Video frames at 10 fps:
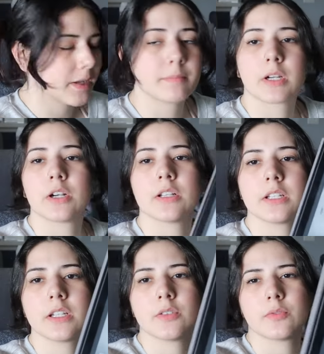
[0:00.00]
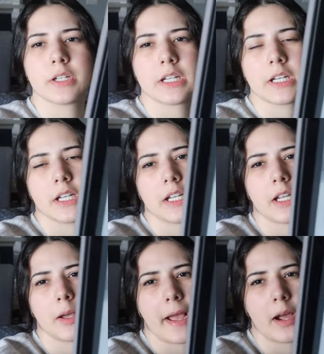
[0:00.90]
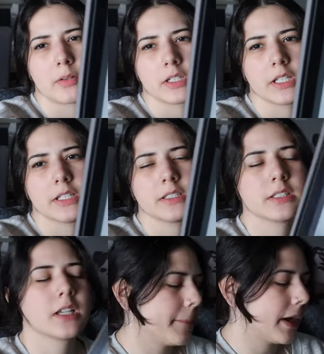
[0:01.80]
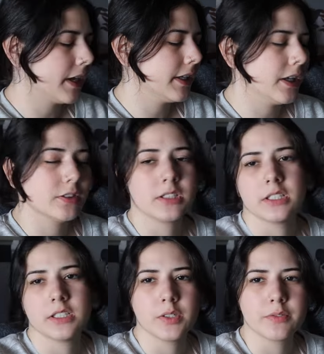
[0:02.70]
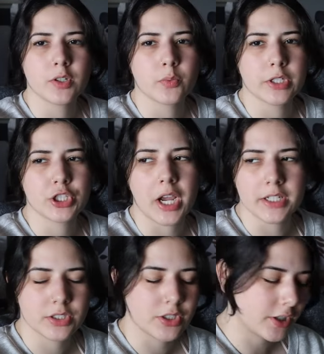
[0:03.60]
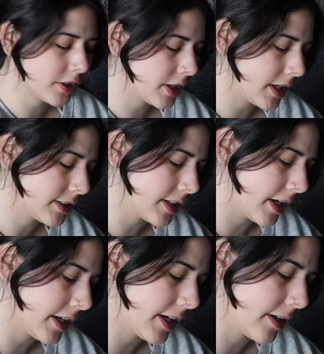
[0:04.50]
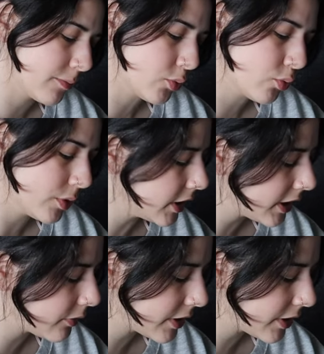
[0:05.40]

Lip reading: I'm currently reading Powerless by Elsie Silver, which I started last night, and I'm really,